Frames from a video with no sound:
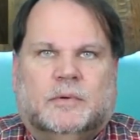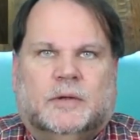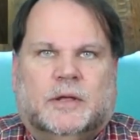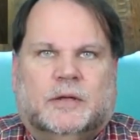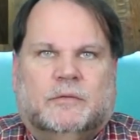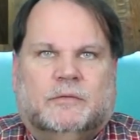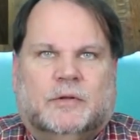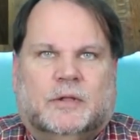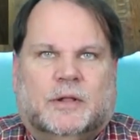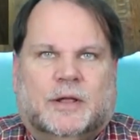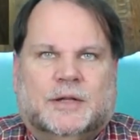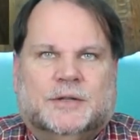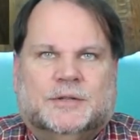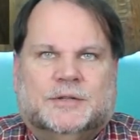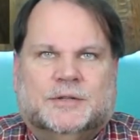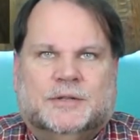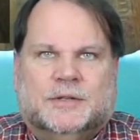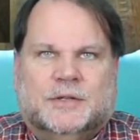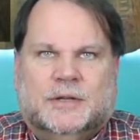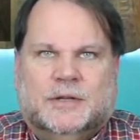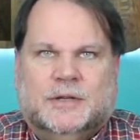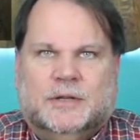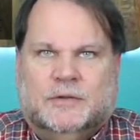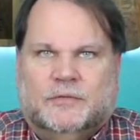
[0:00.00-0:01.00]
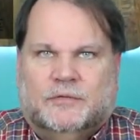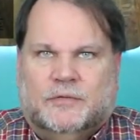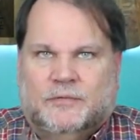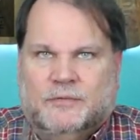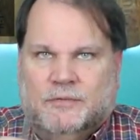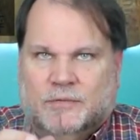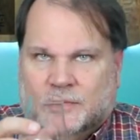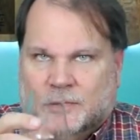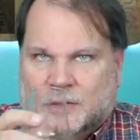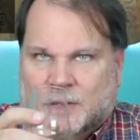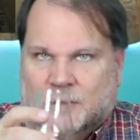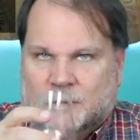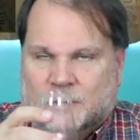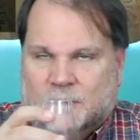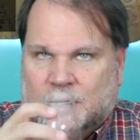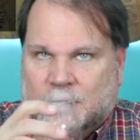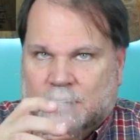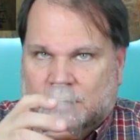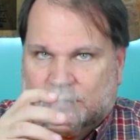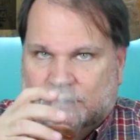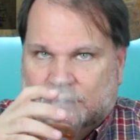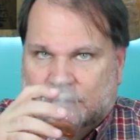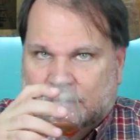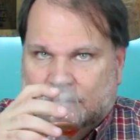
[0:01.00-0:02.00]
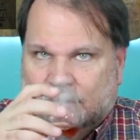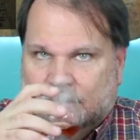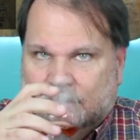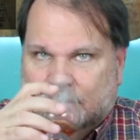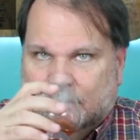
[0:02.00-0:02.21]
Give glass D another taste.